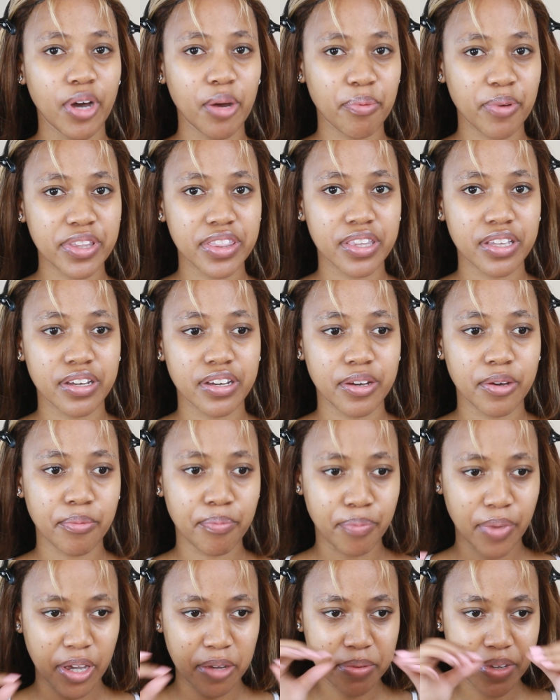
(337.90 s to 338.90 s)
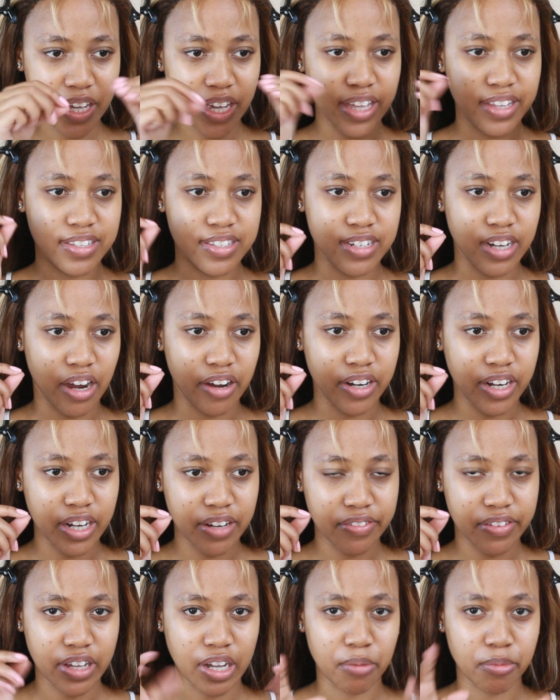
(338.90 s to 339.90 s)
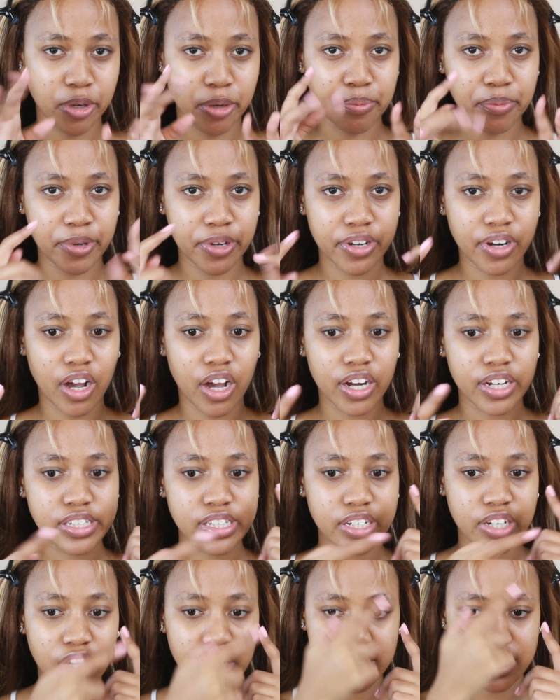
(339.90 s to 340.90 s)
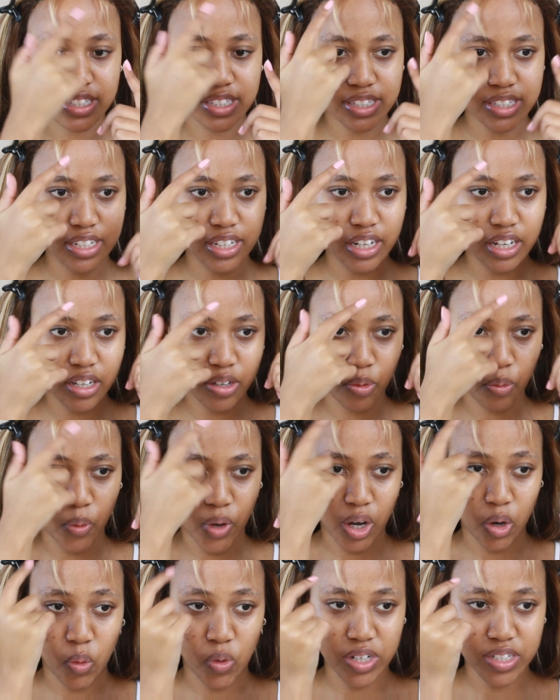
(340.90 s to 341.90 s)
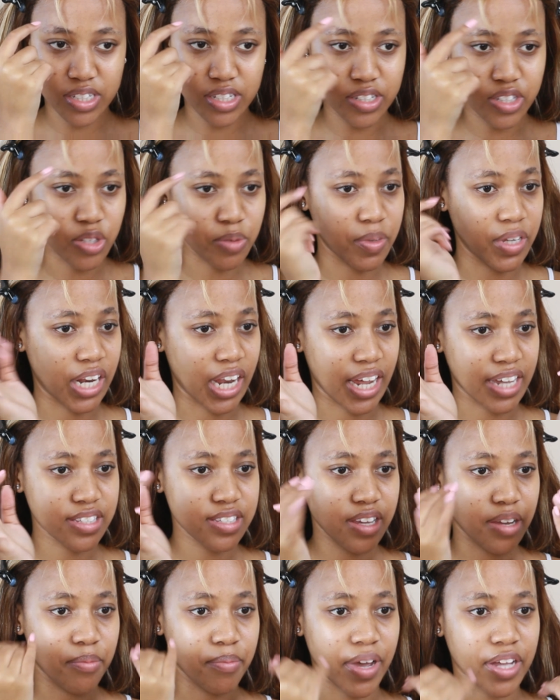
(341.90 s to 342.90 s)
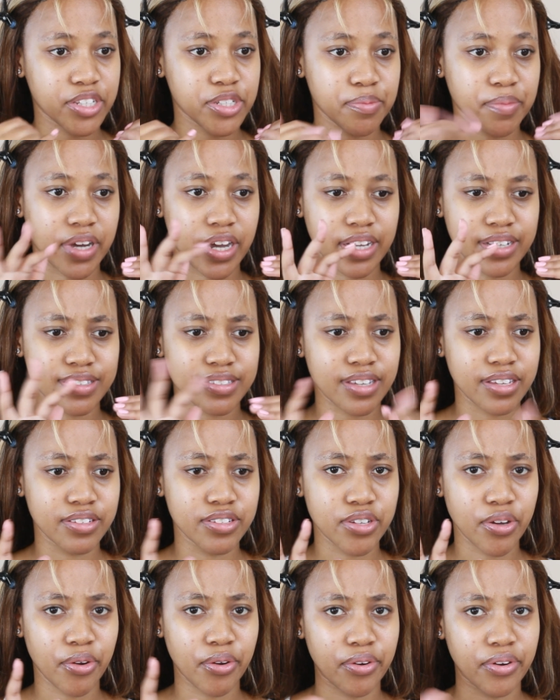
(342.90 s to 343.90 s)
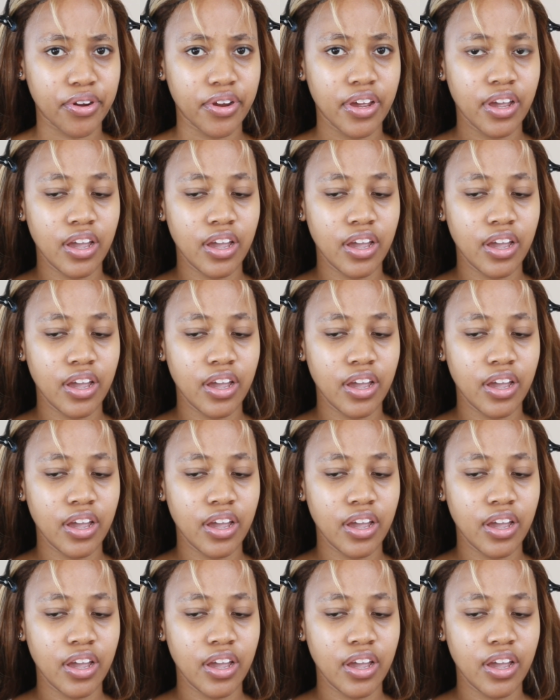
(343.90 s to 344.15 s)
I put the baby hairs down or anything, I'm going to put on the concealer where I want it to be lighter and match my skin tone.